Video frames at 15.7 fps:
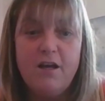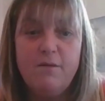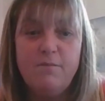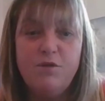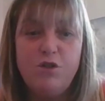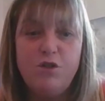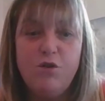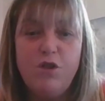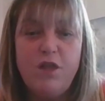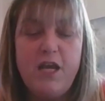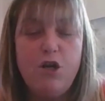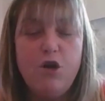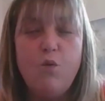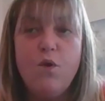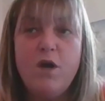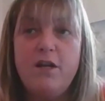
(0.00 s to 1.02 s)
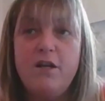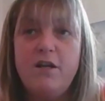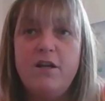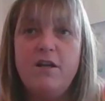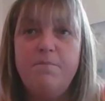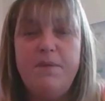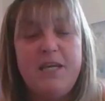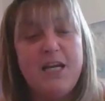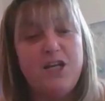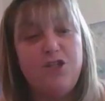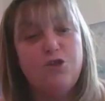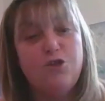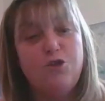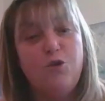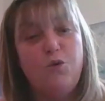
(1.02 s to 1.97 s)
So they don't want, because
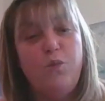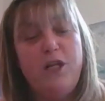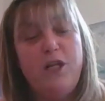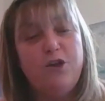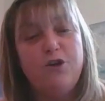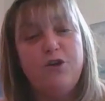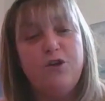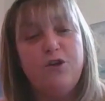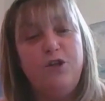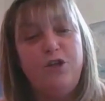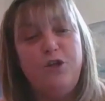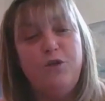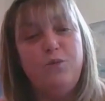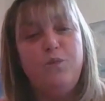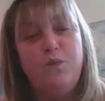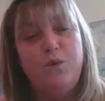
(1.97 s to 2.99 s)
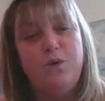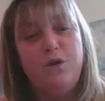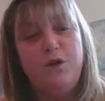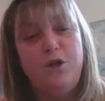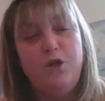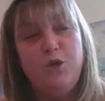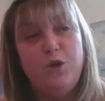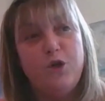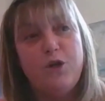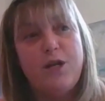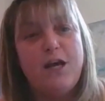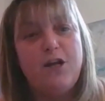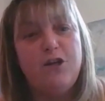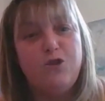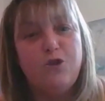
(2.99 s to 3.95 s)
you learn
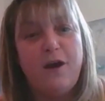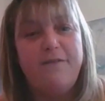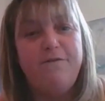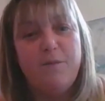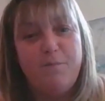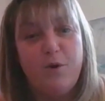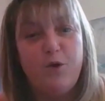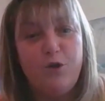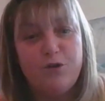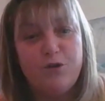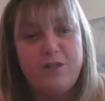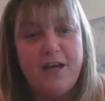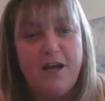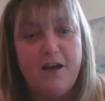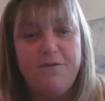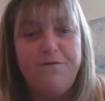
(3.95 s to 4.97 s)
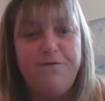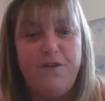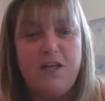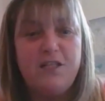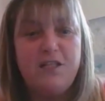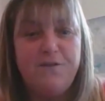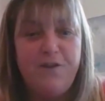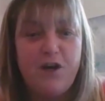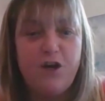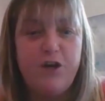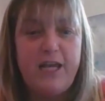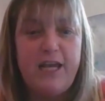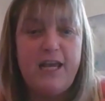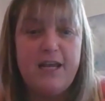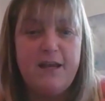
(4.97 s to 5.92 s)
how to drive the boat yourself. It's
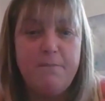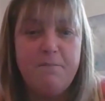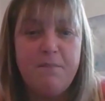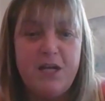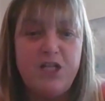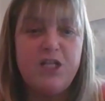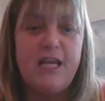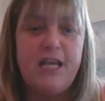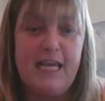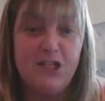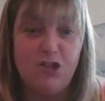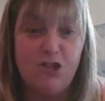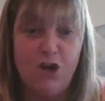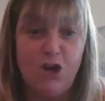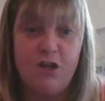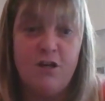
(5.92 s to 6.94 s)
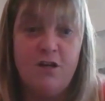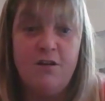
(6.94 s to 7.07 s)
very much a hands-on